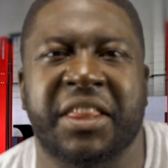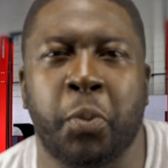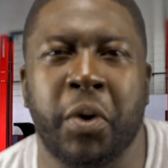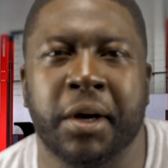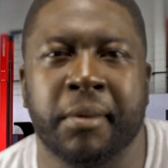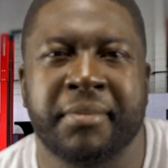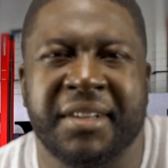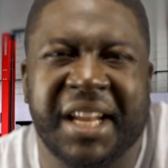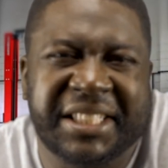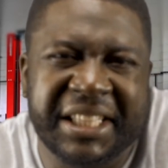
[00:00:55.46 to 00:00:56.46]
the wheel.
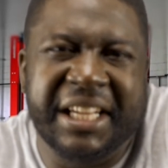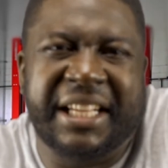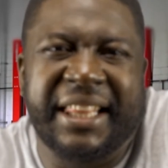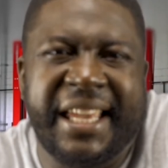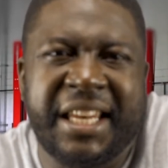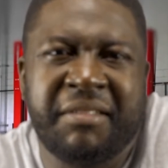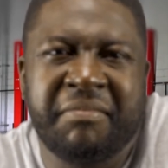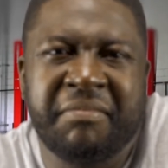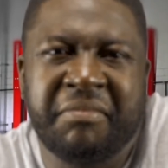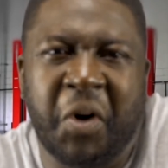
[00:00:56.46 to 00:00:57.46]
Does it look clean
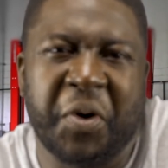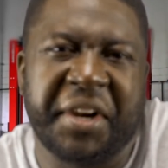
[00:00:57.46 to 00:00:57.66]
or